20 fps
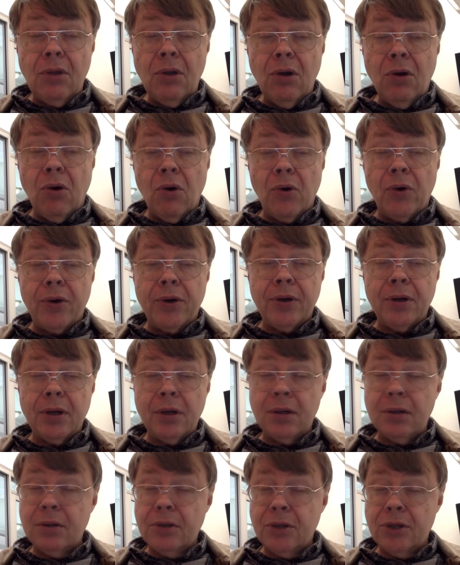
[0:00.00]

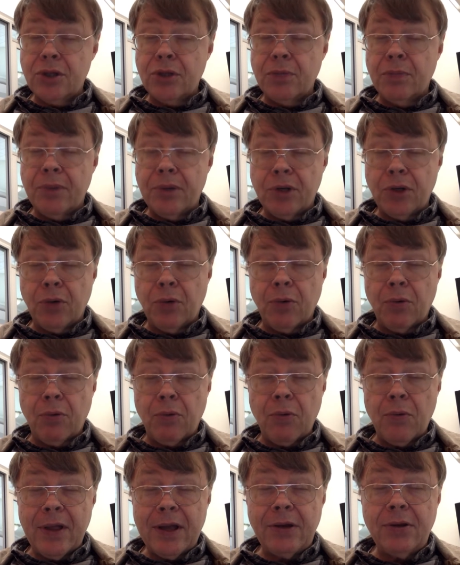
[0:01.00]
on some material
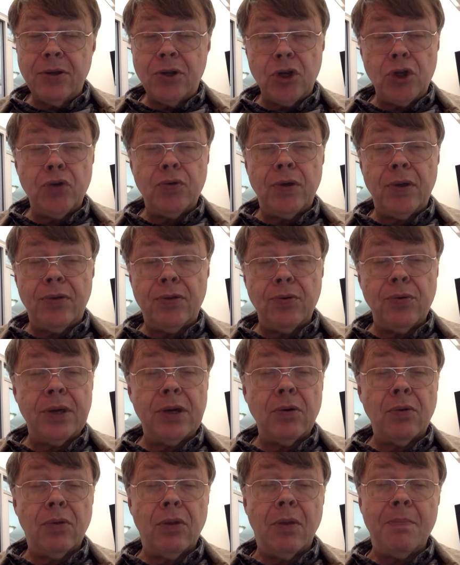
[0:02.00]
related to Unit 3
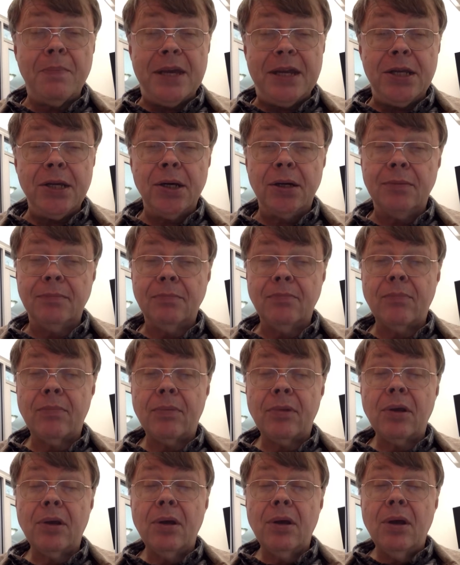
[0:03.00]
on the media.
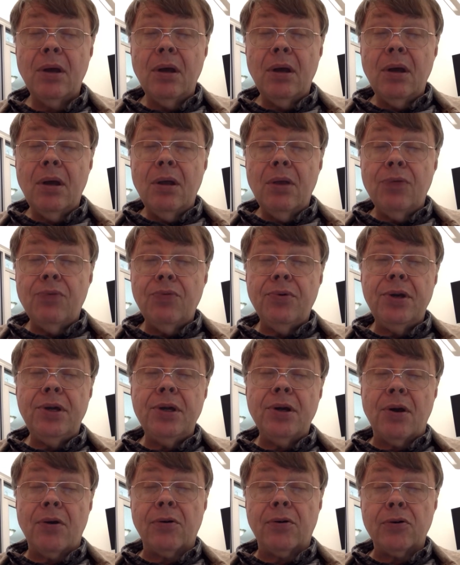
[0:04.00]
3
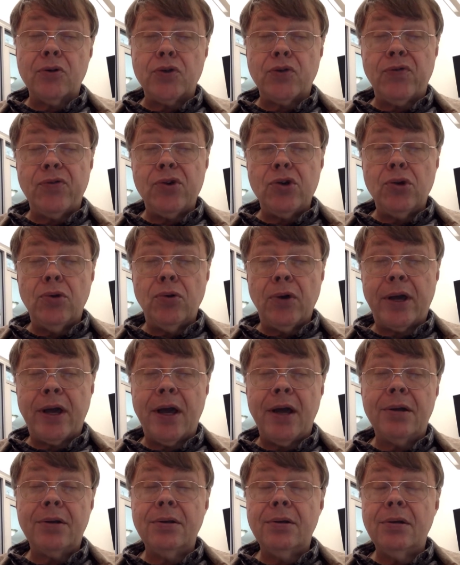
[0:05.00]
articles for you to look
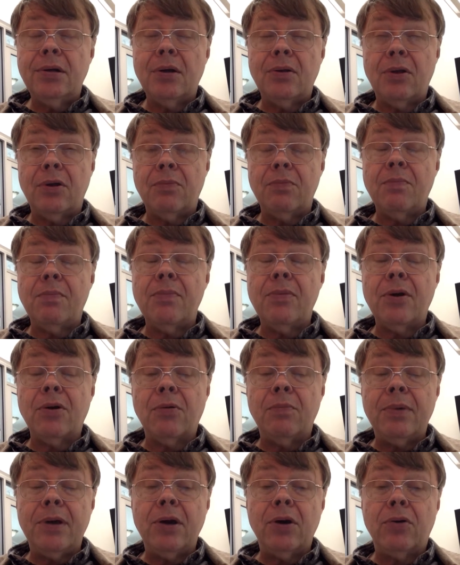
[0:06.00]
at, and then there will
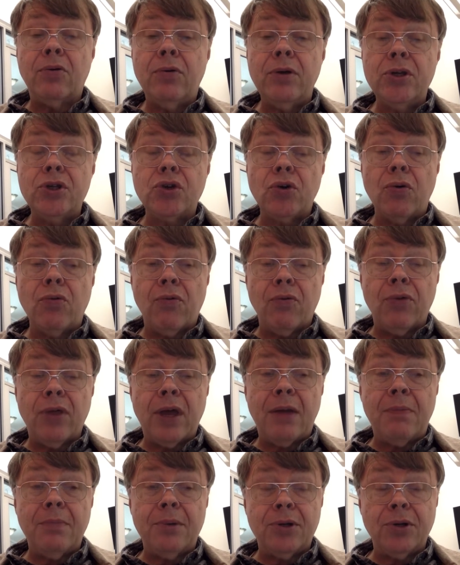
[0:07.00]
be a quiz over
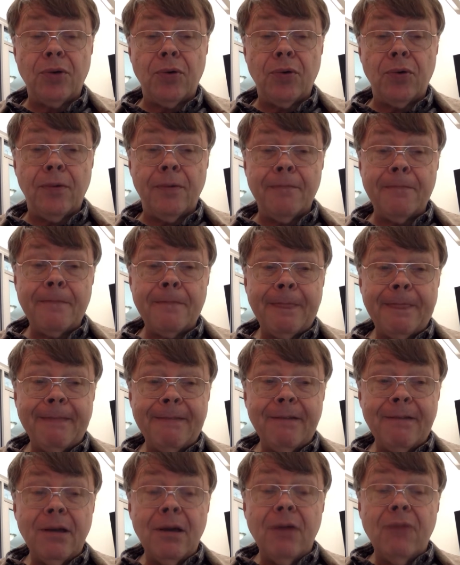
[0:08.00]
that material
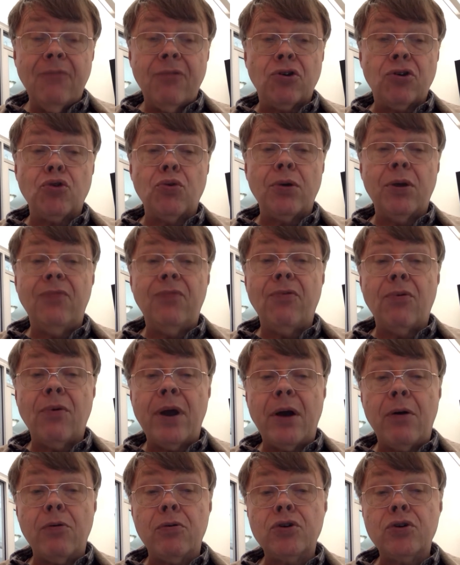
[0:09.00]
for
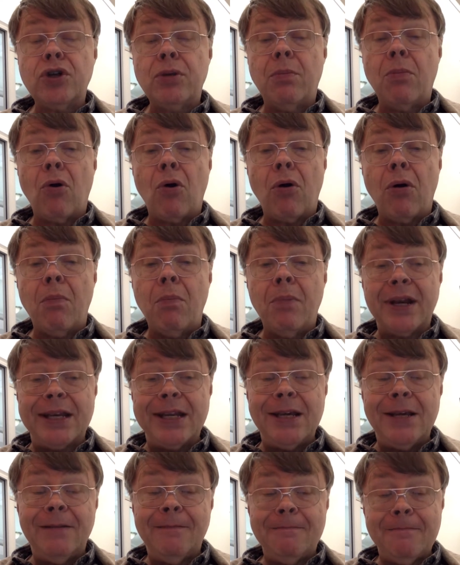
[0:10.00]
24 hours tomorrow,
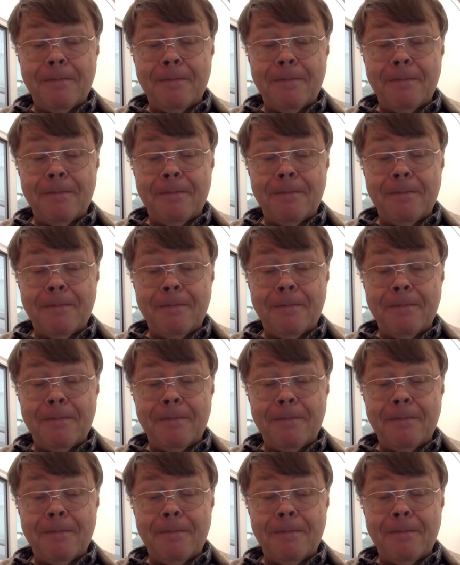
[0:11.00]
Monday.